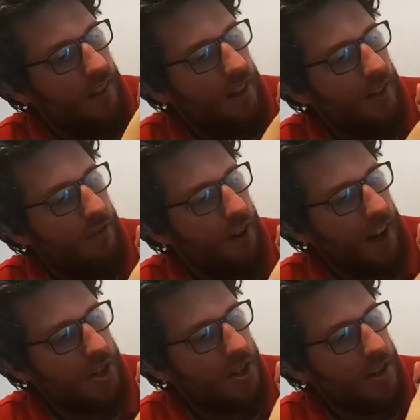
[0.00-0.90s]
this
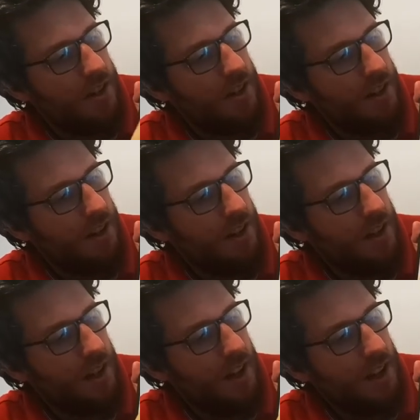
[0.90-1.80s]
fraction
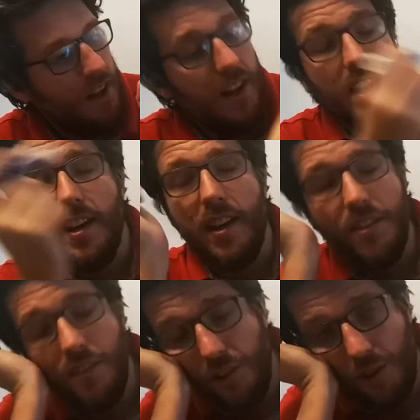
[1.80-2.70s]

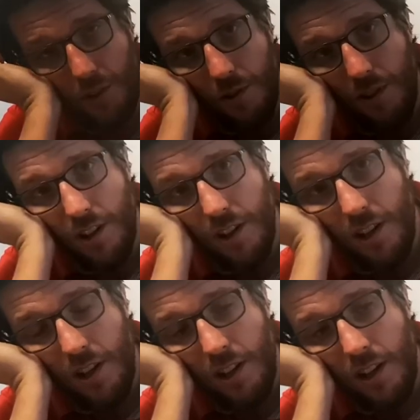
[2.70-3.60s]
into
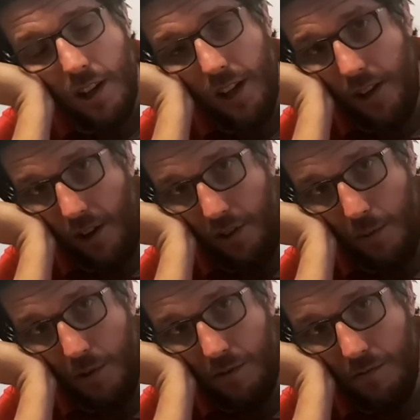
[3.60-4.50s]
a
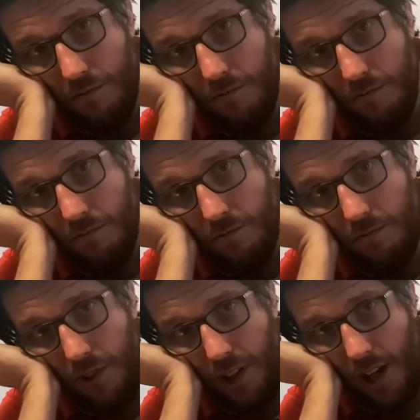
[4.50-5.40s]
decimal.
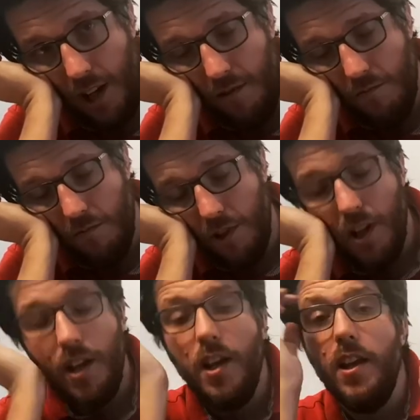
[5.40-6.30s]
Okay?
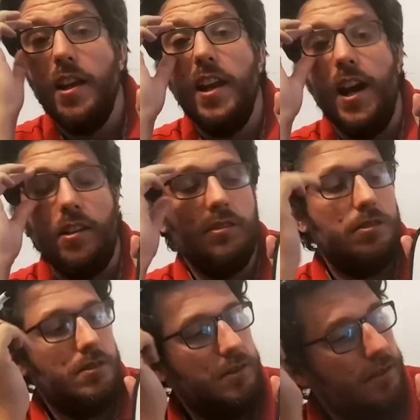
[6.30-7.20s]
Now,
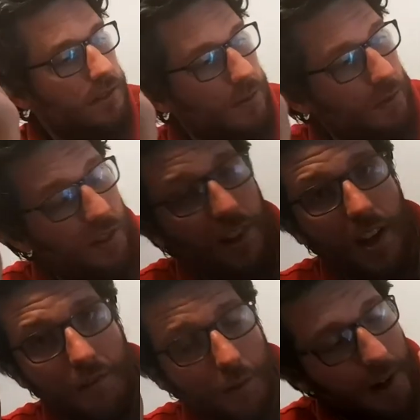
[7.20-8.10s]
what's the
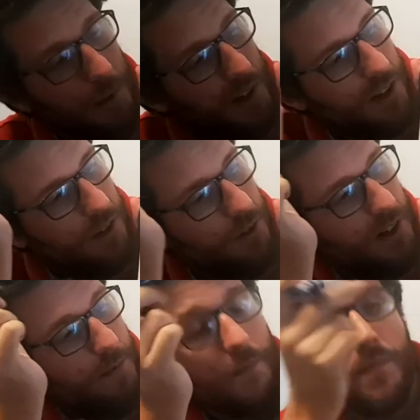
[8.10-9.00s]
other way we can do it?